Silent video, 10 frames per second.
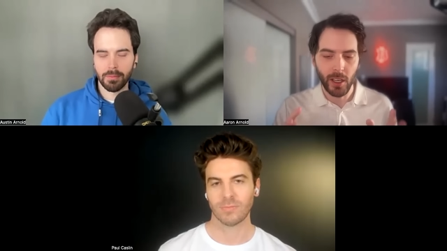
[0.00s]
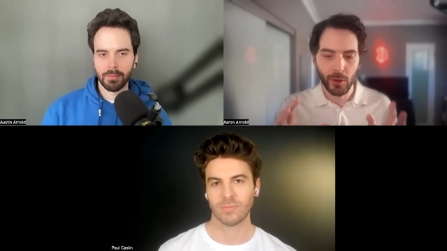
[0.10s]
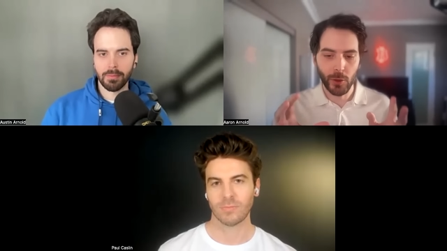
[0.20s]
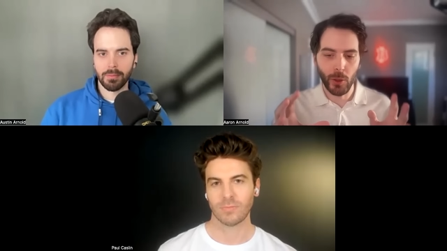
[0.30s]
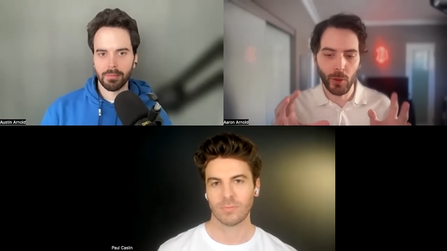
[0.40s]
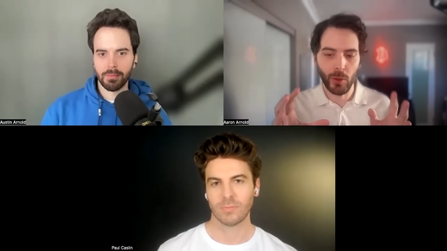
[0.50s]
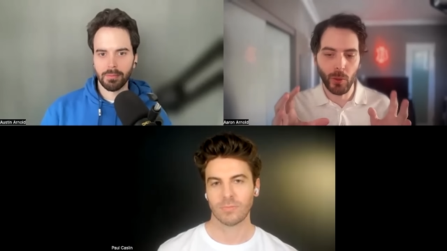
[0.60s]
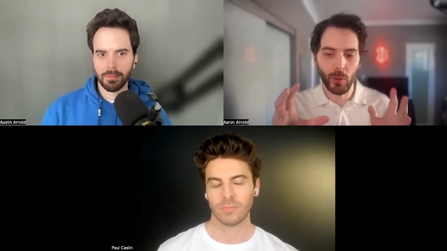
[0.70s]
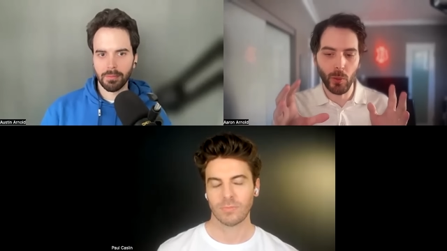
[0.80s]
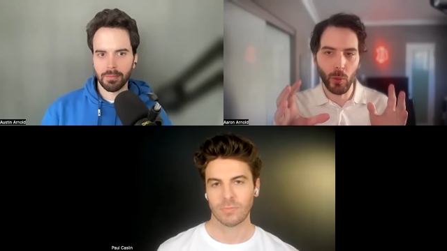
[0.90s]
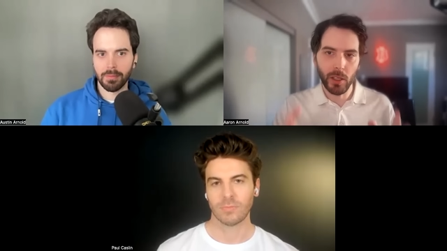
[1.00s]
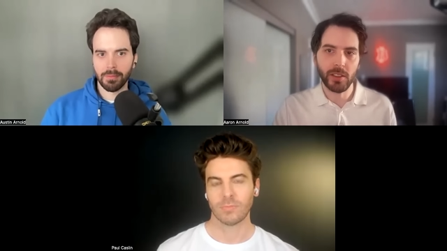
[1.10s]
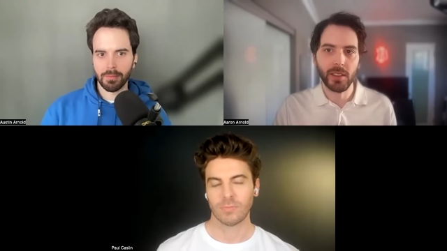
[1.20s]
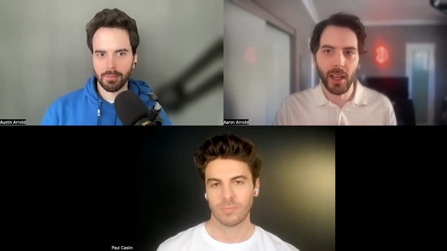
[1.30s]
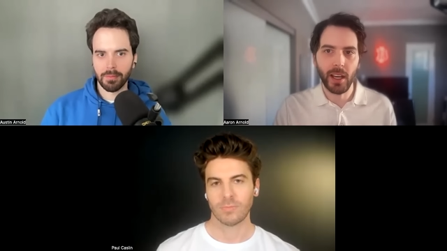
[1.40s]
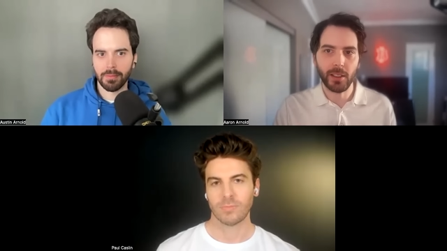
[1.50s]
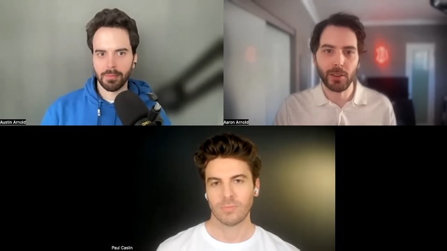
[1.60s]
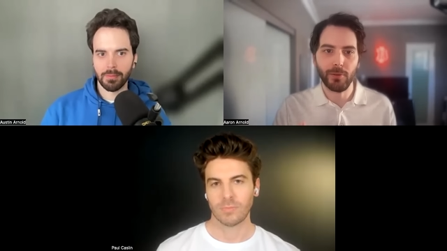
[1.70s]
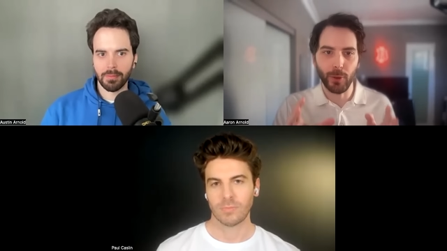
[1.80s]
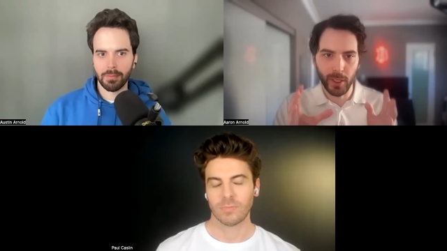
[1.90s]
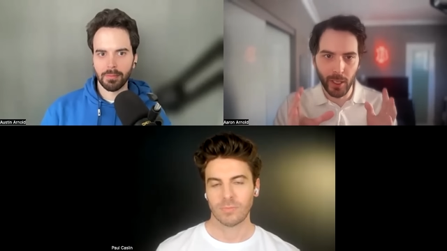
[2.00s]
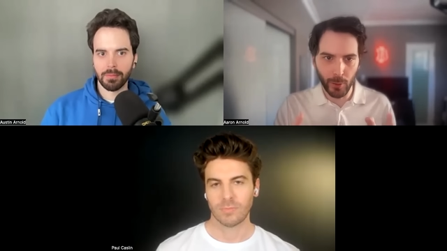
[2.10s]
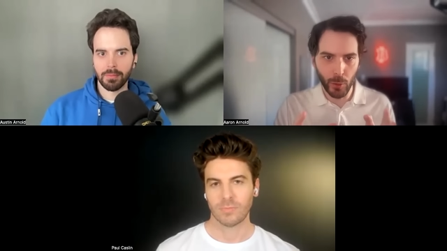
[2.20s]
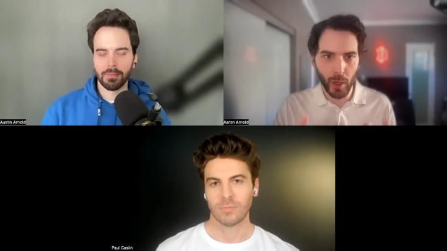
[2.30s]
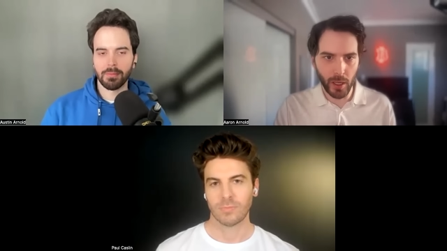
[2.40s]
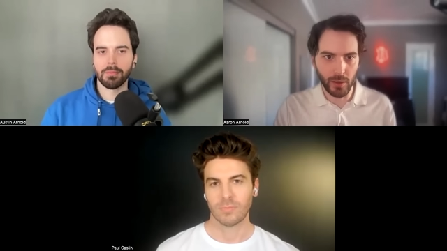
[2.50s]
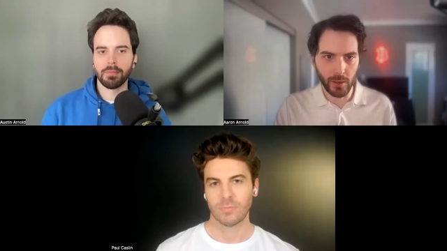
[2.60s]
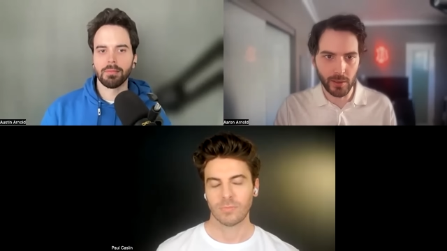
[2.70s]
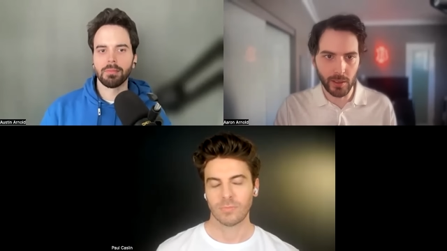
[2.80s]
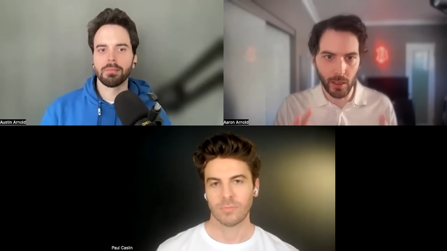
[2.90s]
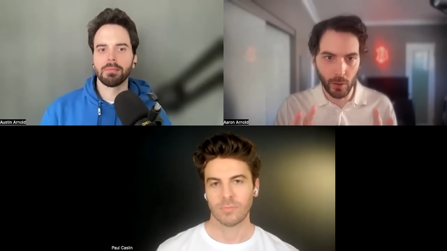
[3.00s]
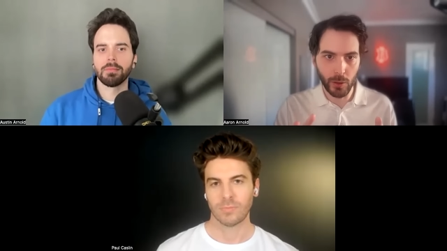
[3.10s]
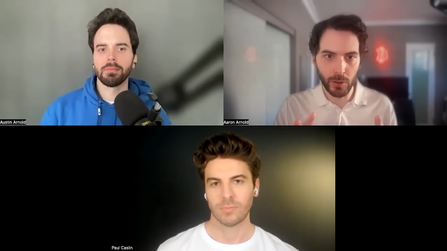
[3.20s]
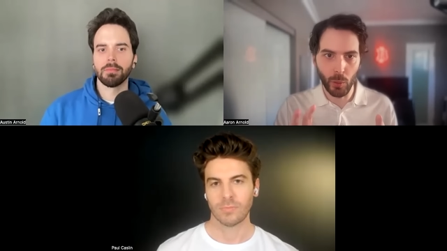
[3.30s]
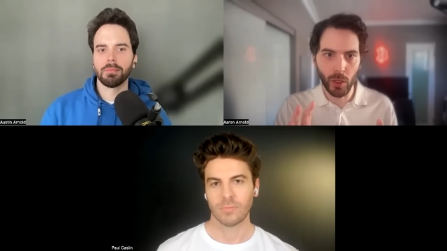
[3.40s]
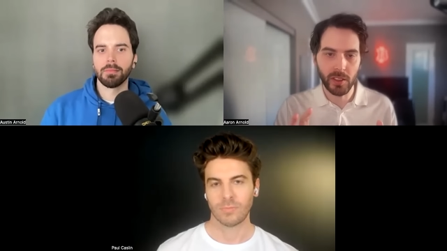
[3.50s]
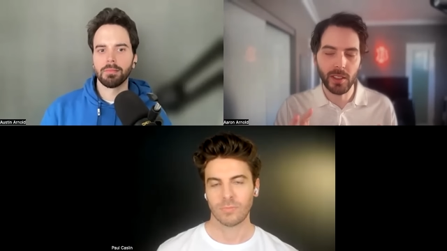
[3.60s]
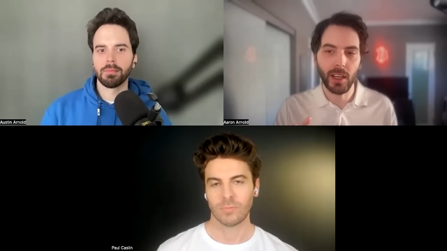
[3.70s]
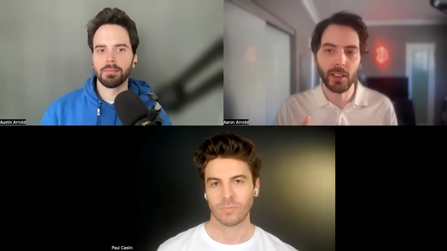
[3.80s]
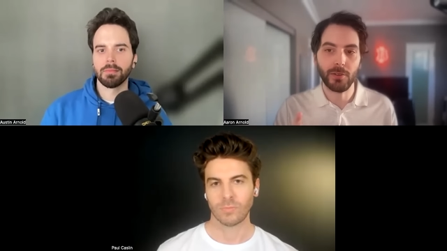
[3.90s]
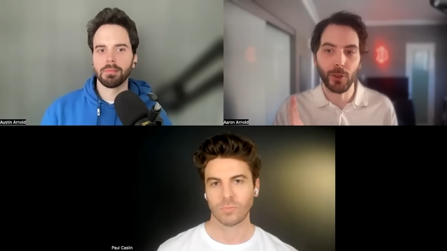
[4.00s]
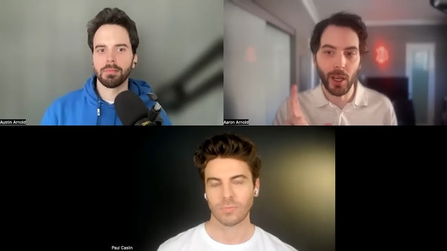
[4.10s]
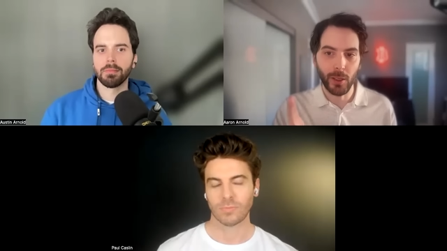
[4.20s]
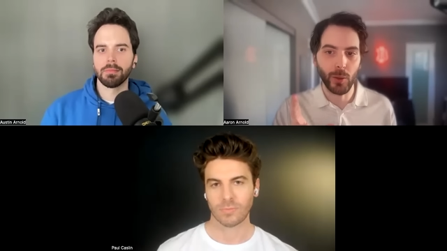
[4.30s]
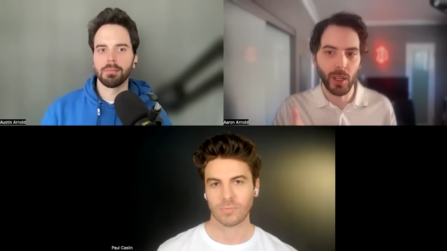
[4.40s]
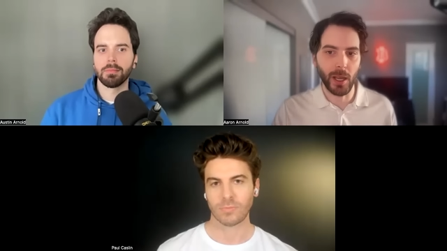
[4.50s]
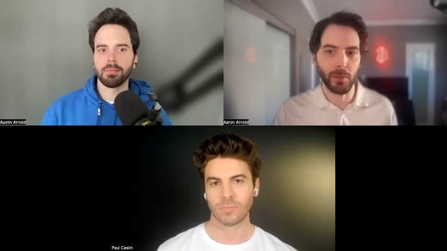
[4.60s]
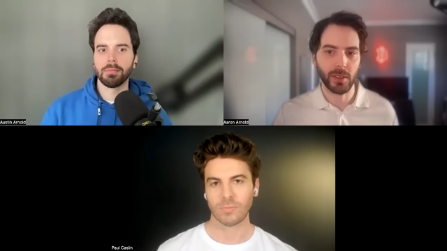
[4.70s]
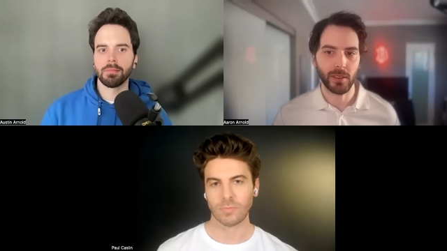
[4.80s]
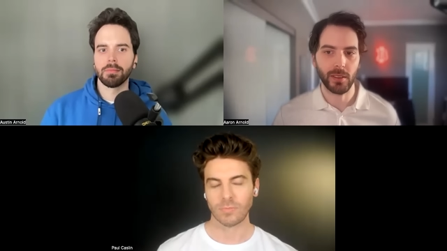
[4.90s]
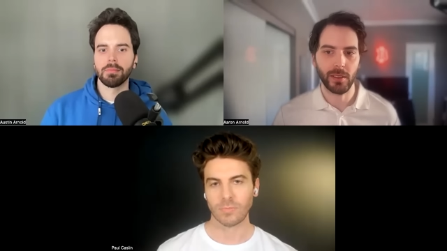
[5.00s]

Speaker 1: So what's next for Killer Whales? And also what's next for Hello Labs?